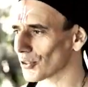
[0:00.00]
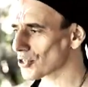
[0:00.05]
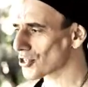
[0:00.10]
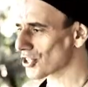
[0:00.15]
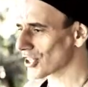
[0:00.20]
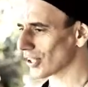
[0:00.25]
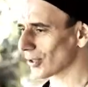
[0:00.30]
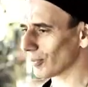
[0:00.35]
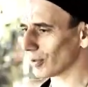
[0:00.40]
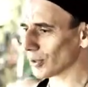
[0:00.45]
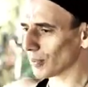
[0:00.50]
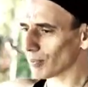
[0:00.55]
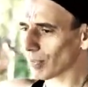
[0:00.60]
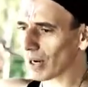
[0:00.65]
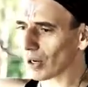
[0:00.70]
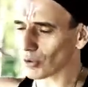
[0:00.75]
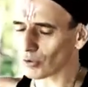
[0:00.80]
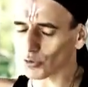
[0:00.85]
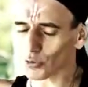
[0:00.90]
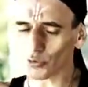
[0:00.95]
She can be a
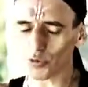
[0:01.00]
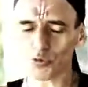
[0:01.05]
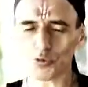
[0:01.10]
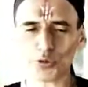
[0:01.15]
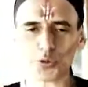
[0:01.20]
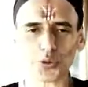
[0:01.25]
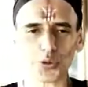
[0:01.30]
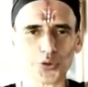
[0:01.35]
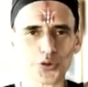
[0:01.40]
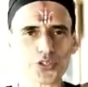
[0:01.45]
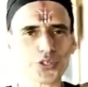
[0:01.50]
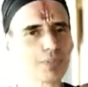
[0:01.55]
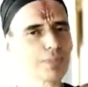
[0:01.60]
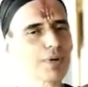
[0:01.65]
powerful force, a